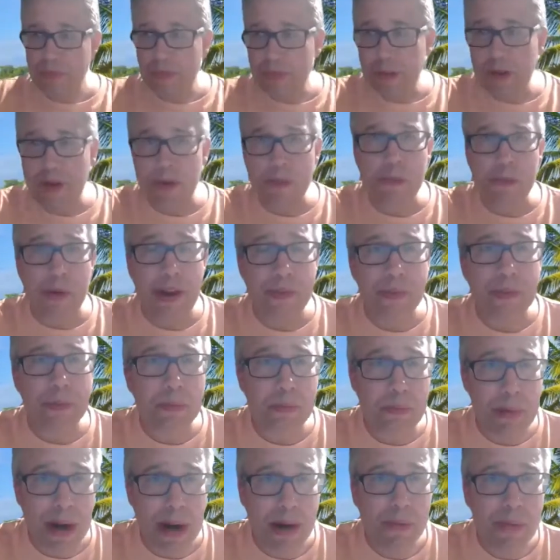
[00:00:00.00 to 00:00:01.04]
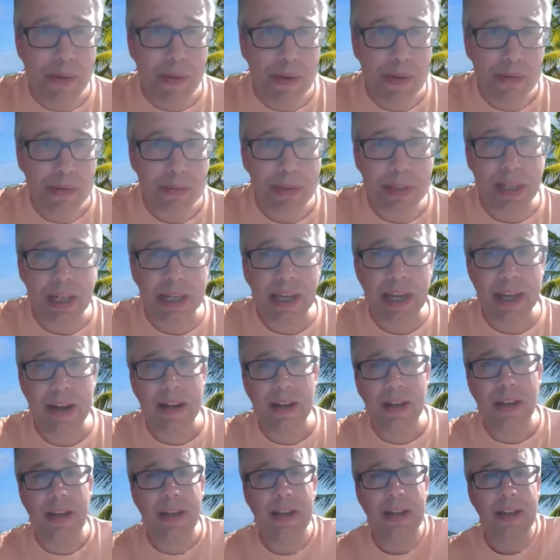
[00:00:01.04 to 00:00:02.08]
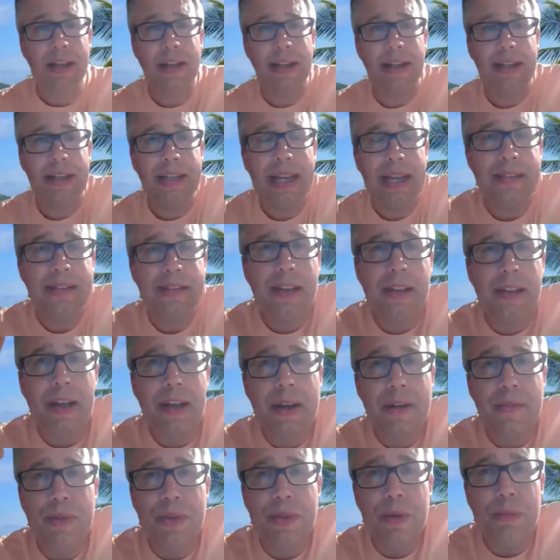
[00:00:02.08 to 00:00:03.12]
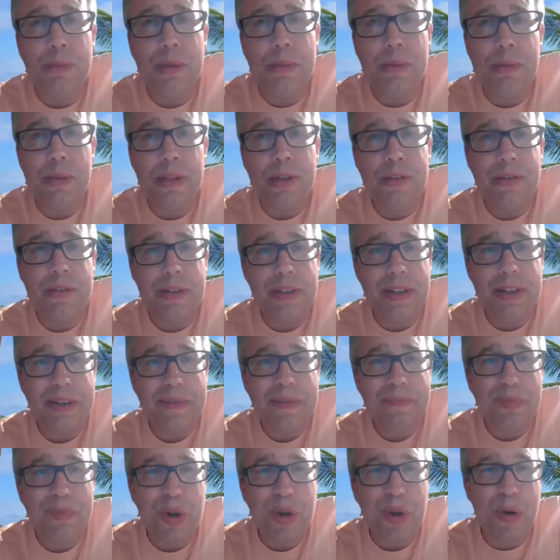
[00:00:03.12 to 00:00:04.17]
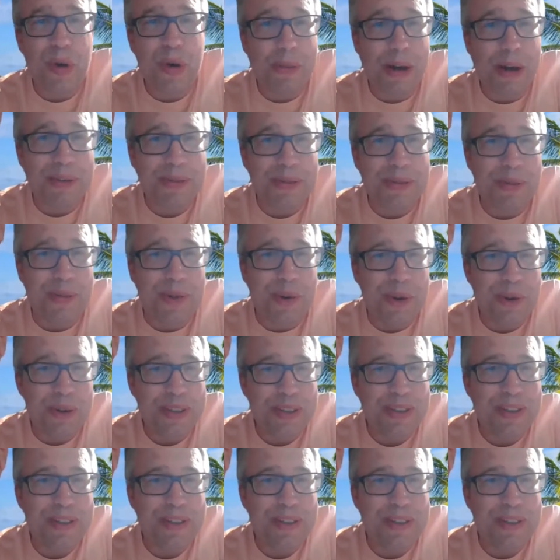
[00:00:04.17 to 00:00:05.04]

Brendan Power, which I guess a lot of you people have heard about, of course.